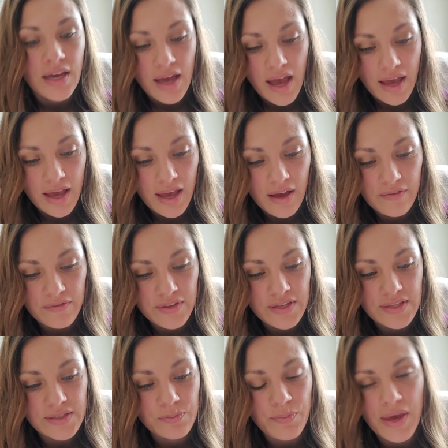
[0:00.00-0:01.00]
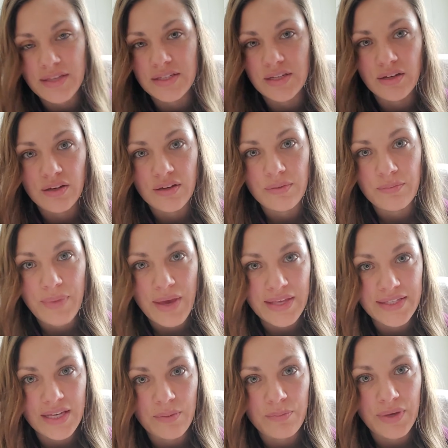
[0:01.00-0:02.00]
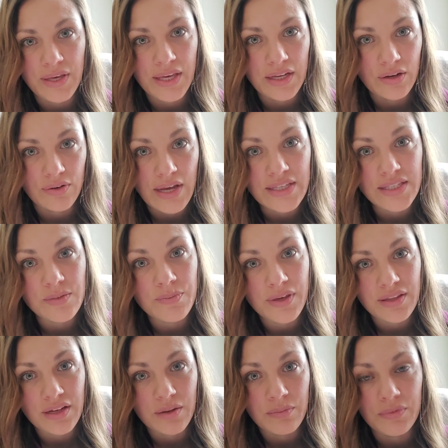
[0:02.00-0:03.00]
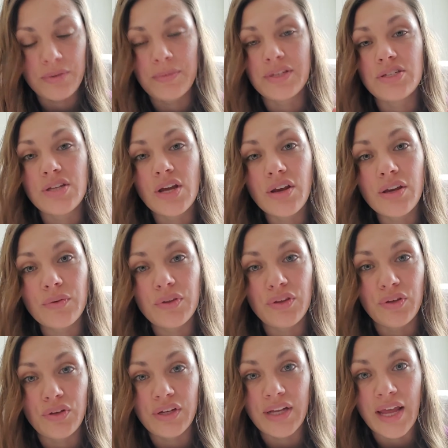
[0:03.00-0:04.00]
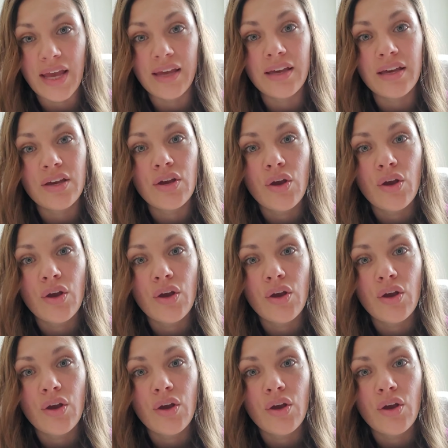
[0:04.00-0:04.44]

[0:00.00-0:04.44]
I have this basic beginner recipe that I'm going to be sharing with you today